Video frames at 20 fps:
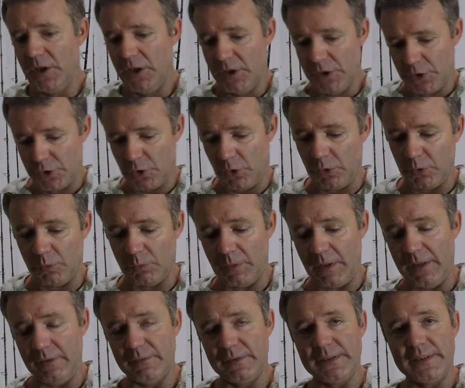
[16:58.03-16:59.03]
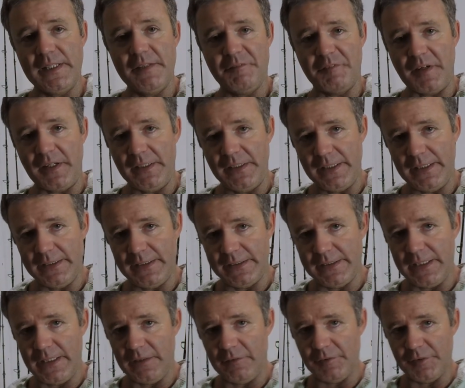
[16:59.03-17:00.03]
troll around, see if I can get the
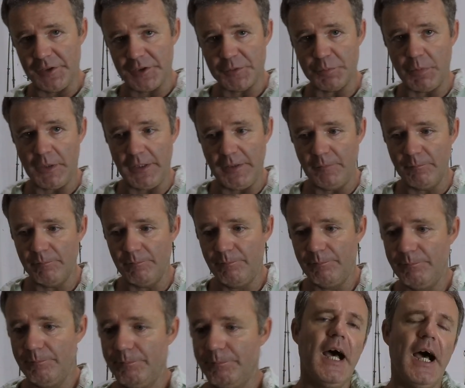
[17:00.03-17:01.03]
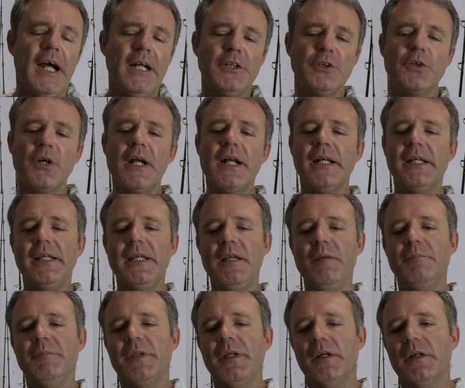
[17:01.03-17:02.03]
kingfish bite. I try to
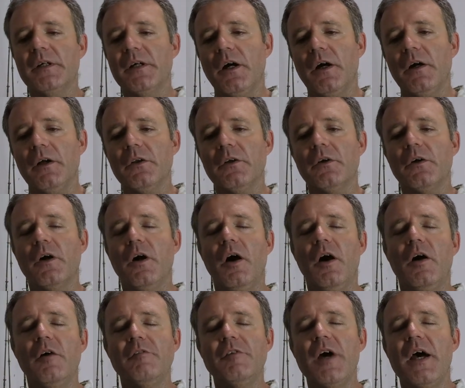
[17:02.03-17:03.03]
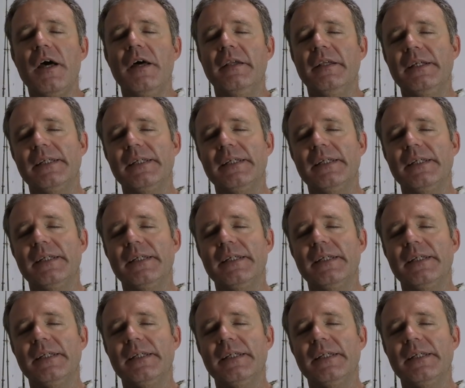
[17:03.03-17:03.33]
keep the color of the